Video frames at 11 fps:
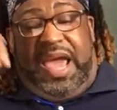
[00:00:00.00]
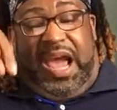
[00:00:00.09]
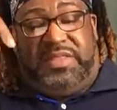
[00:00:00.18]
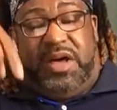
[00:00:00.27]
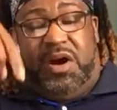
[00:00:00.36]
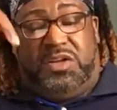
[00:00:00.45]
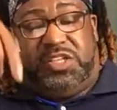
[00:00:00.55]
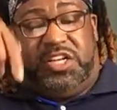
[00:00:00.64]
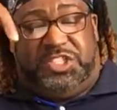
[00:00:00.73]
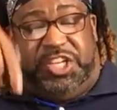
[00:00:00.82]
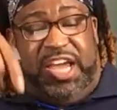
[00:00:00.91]
And those
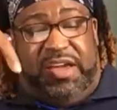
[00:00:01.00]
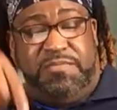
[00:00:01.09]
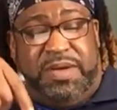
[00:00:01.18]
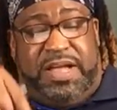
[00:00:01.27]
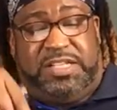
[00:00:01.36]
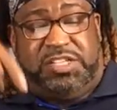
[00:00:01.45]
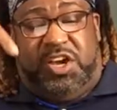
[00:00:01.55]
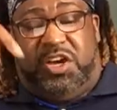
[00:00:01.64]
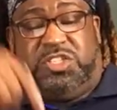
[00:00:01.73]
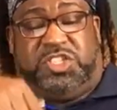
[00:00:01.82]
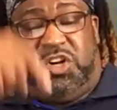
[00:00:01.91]
achievements
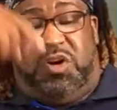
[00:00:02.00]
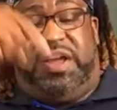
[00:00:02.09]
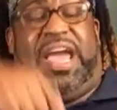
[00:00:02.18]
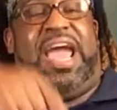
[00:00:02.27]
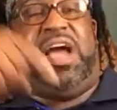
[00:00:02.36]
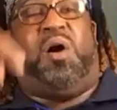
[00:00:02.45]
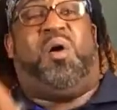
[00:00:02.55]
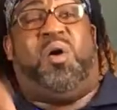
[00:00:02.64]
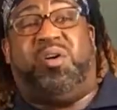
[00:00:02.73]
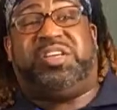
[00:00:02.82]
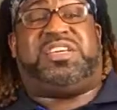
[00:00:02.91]
during a
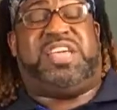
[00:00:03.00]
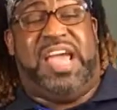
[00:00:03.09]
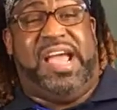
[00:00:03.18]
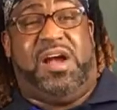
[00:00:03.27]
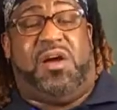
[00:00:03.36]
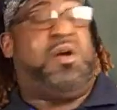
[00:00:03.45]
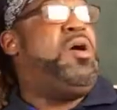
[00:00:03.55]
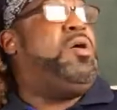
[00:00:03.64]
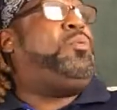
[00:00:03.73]
whole year,